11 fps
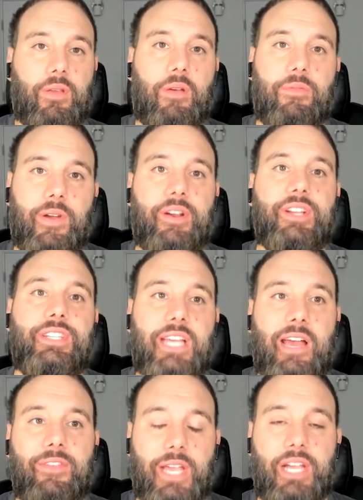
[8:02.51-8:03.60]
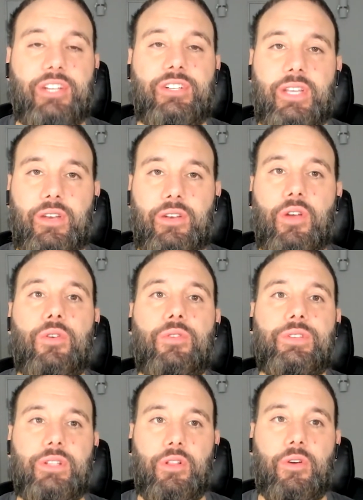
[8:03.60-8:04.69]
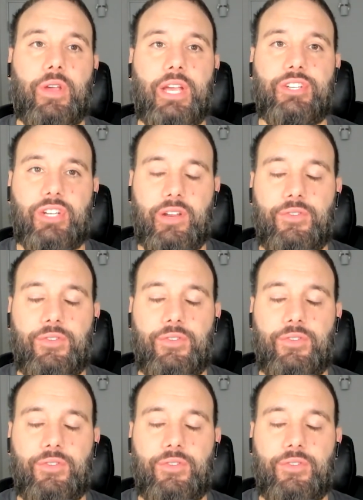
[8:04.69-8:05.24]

a very savvy agent that knows the location.